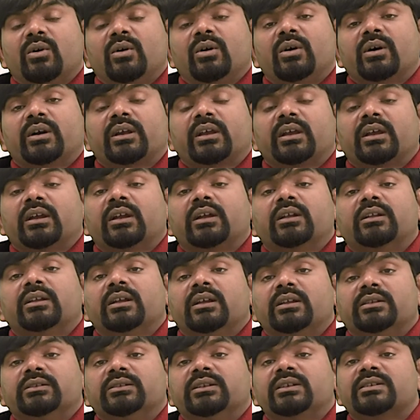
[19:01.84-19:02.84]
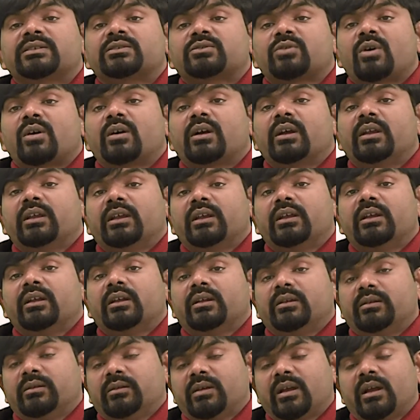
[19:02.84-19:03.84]
okay, this talk
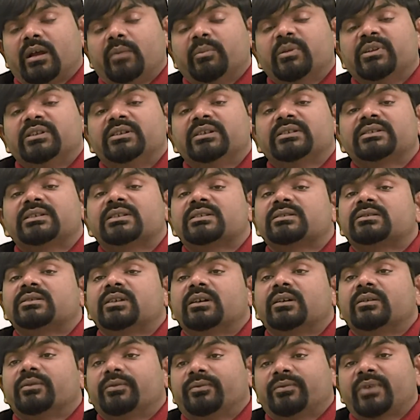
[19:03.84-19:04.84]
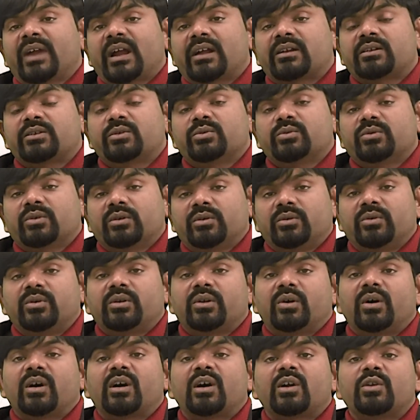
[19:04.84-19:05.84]
A, this is the fact,
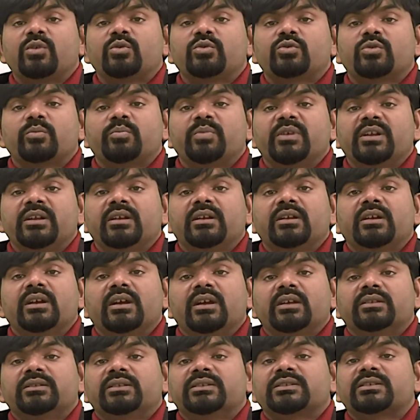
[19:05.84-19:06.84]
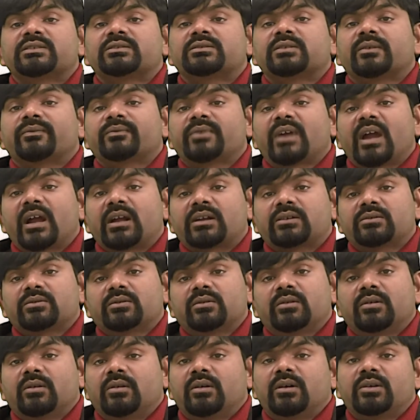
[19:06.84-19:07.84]
or according to B, this is the fact.
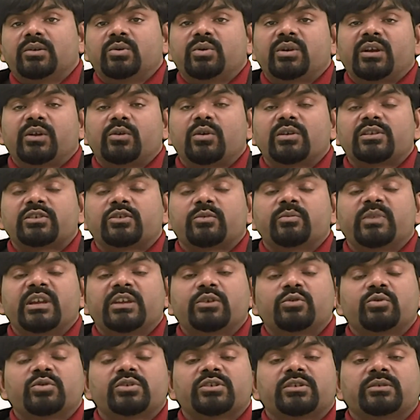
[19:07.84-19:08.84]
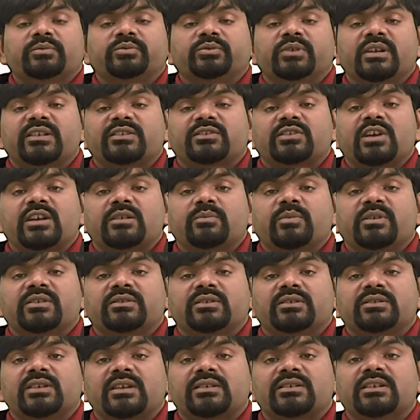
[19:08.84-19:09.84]
Or you can also make use of statements
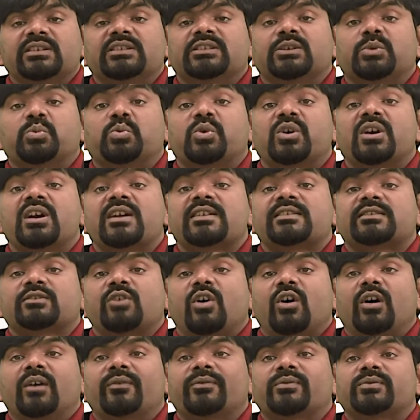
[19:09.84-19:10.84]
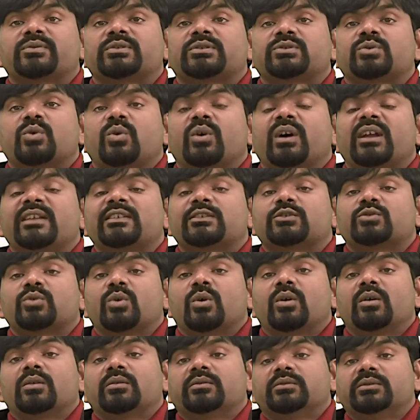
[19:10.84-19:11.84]
such as in the words of so and
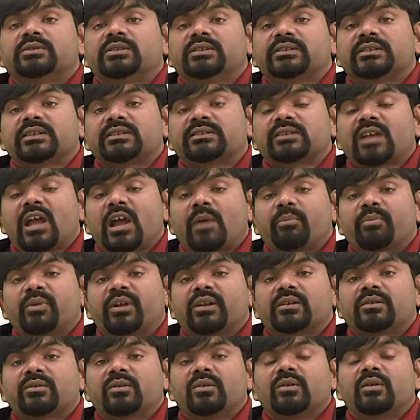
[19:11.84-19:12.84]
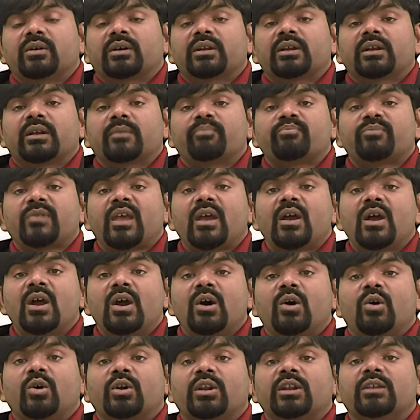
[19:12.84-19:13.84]
so this has happened, okay,
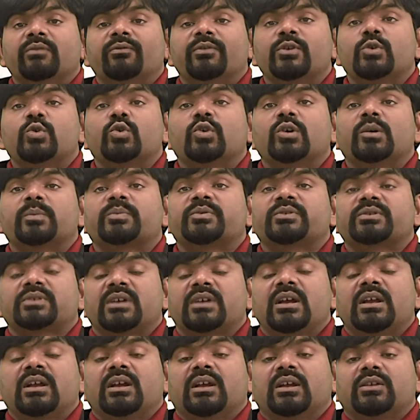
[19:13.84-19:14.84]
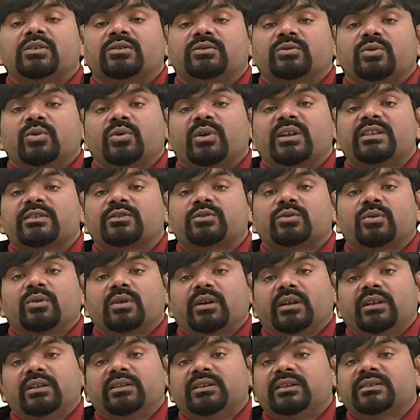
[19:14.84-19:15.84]
or in view of so and
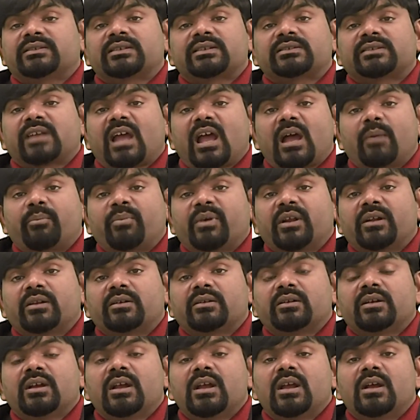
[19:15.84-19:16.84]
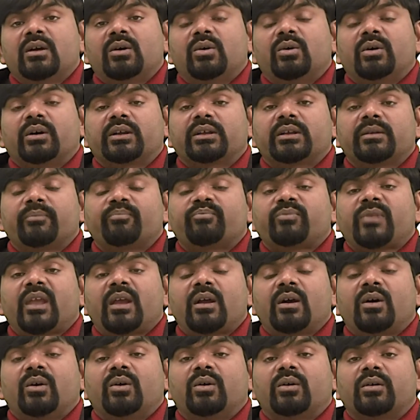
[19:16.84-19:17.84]
so this has happened, okay,
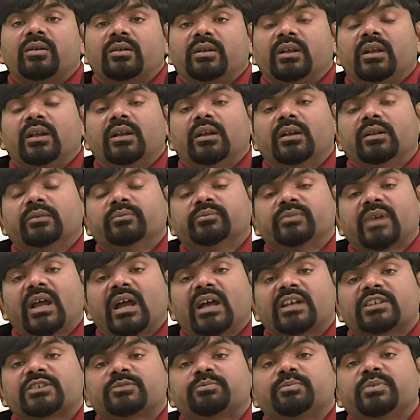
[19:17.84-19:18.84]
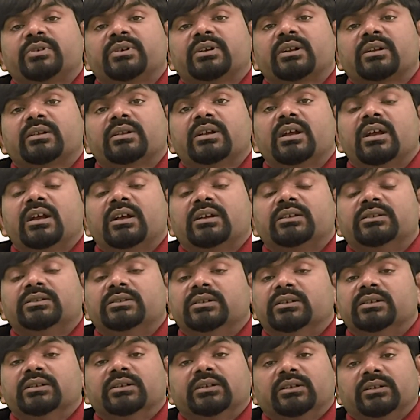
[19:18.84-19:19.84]
or as per
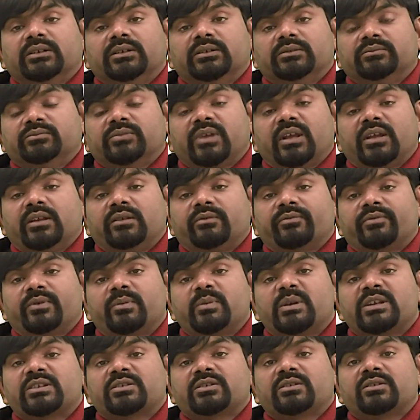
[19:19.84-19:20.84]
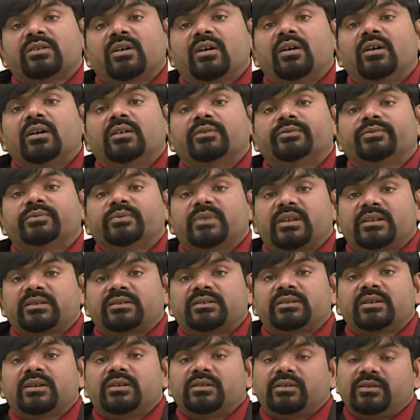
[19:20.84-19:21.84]
the information of
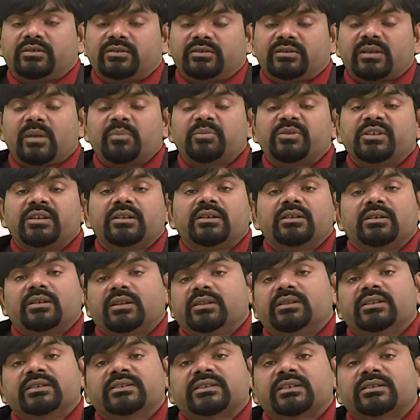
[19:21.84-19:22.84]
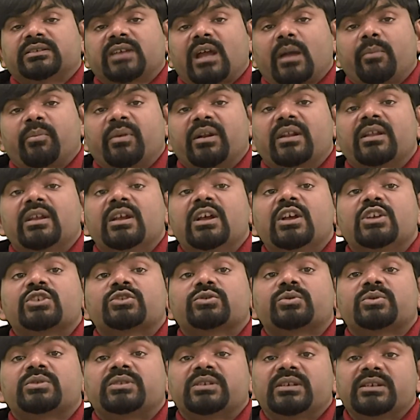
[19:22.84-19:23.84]
say something this has happened.
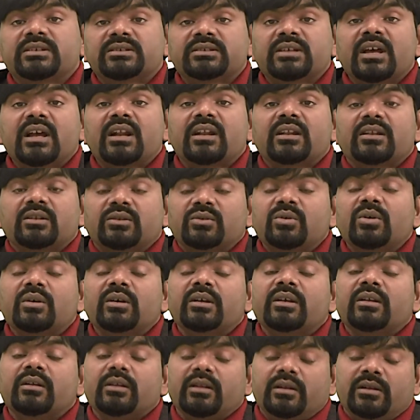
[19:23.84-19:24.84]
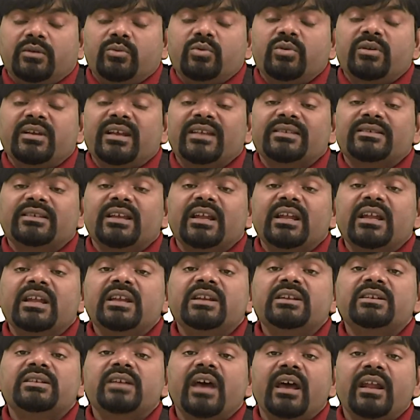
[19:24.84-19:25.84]
So these are we can say
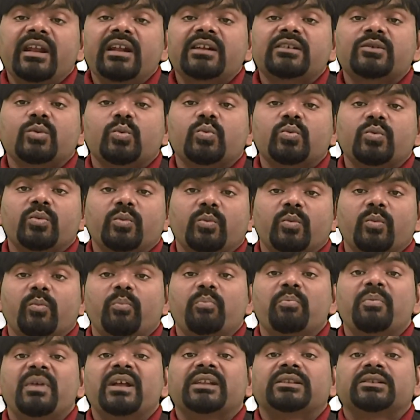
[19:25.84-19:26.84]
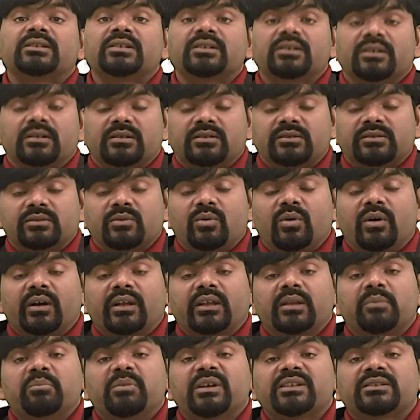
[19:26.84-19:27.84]
indirect methods,
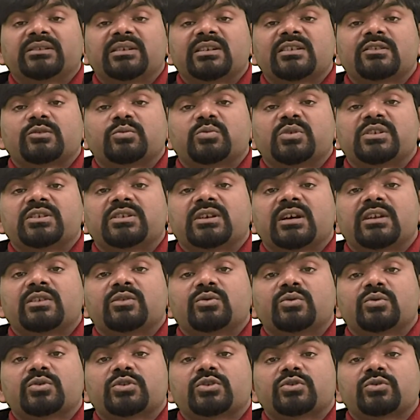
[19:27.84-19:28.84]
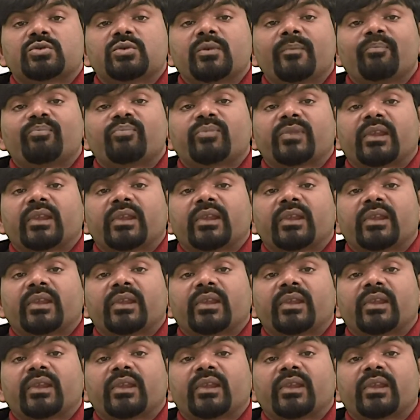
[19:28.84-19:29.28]
okay, methods which are used to